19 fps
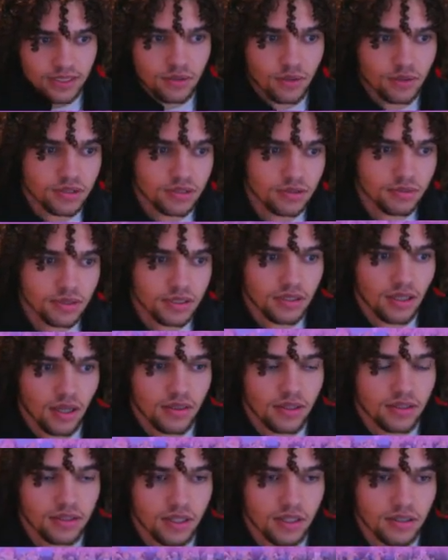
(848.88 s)
going to be, I
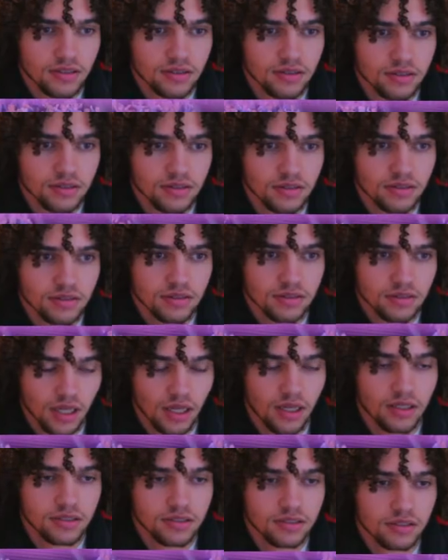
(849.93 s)
think that is,
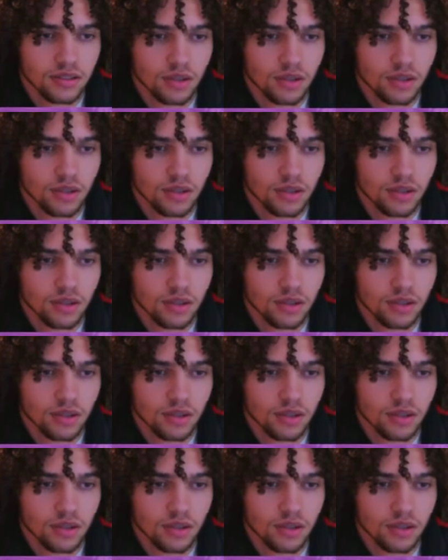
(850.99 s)
yeah, it is a